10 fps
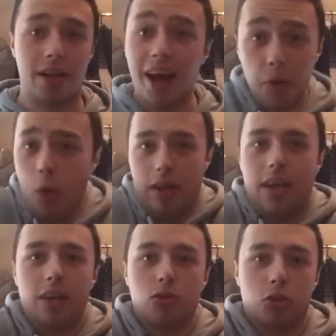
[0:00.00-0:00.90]
and I want to
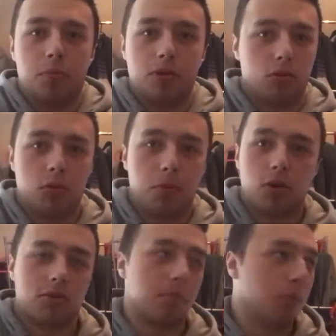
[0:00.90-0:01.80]
get into the business of
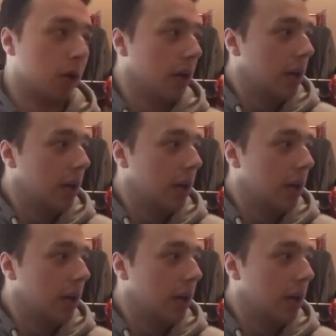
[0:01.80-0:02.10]
boxing, but